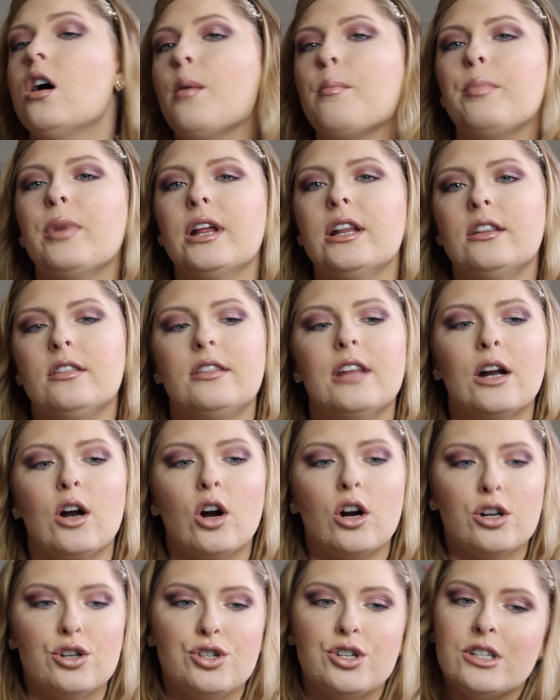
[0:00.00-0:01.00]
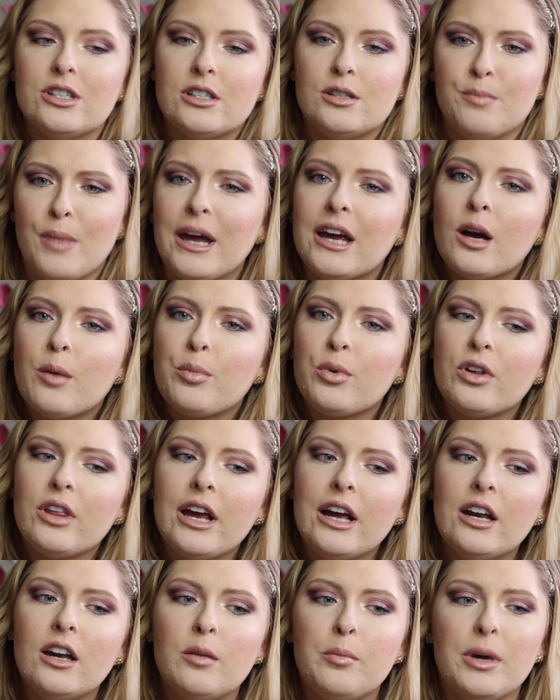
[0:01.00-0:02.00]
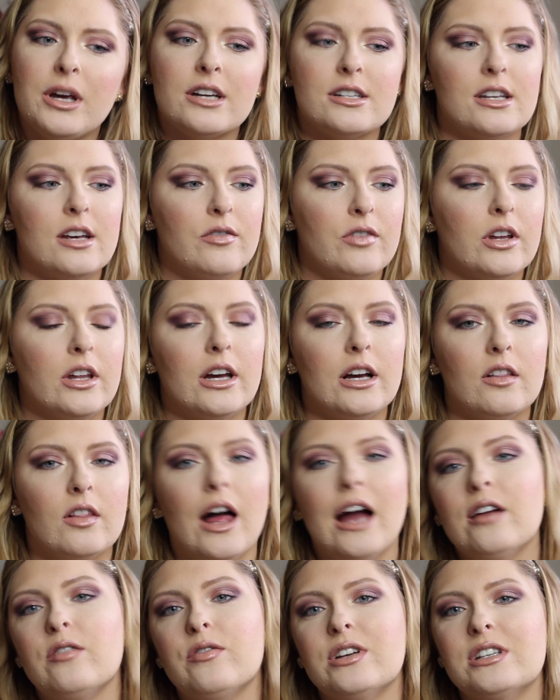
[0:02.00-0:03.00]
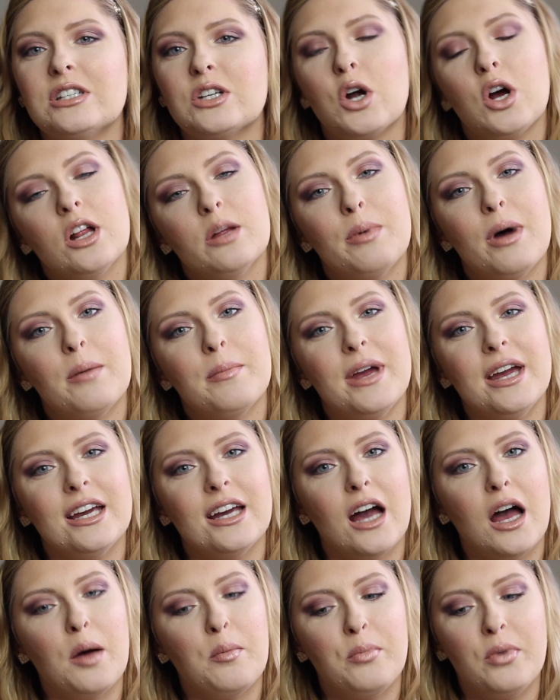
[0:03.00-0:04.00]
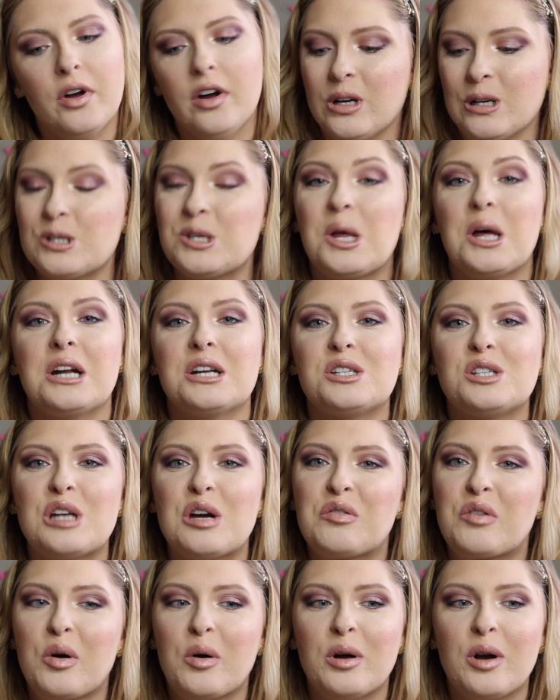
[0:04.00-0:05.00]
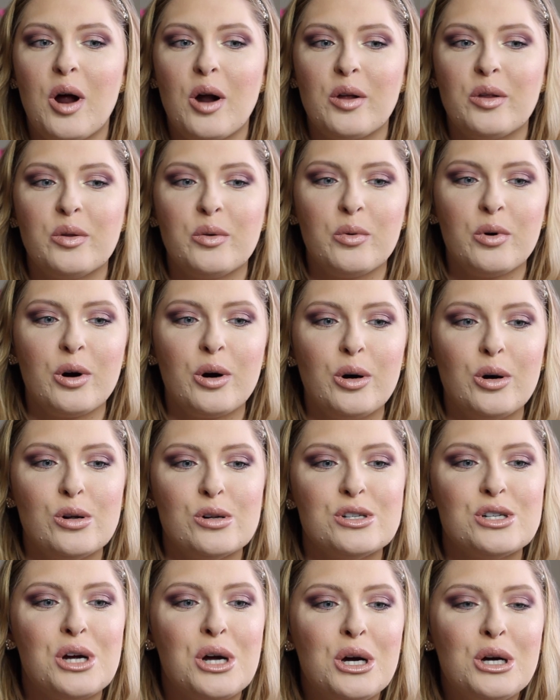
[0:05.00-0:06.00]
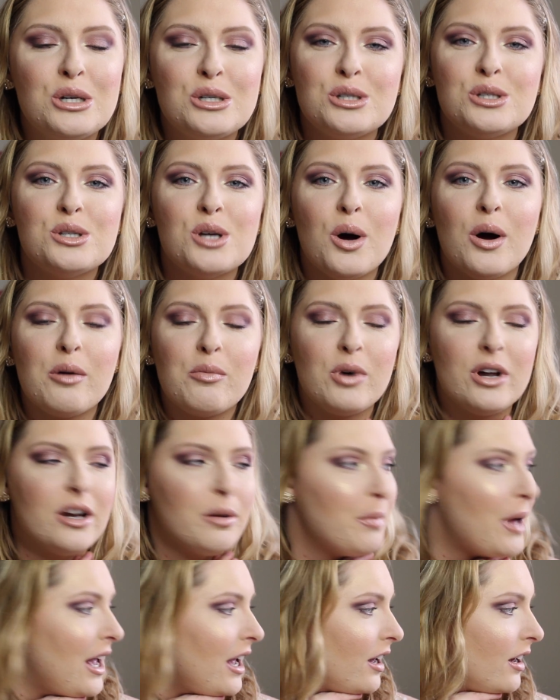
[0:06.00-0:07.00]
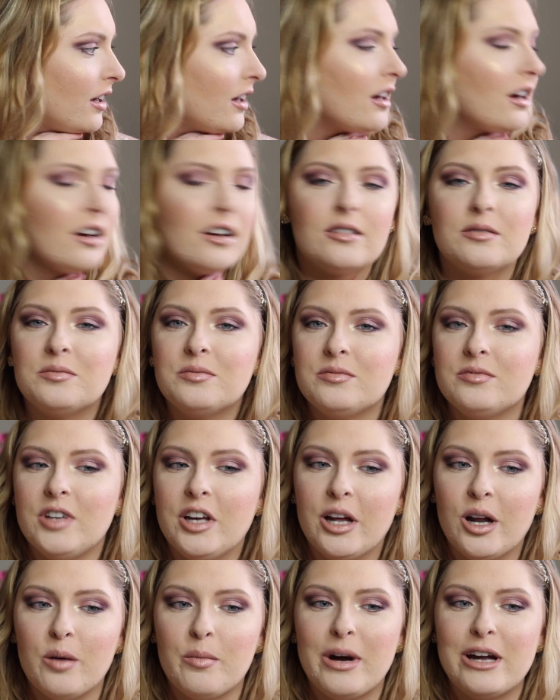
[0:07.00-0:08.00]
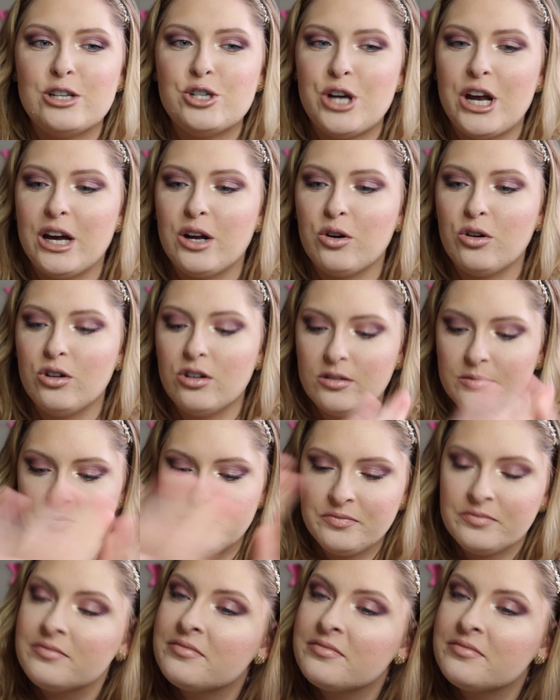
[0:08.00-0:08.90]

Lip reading: but that aren't just makeup related because I feel like life isn't all about makeup. There's a lot of stuff going on in the world. So I want to make, you know, my channel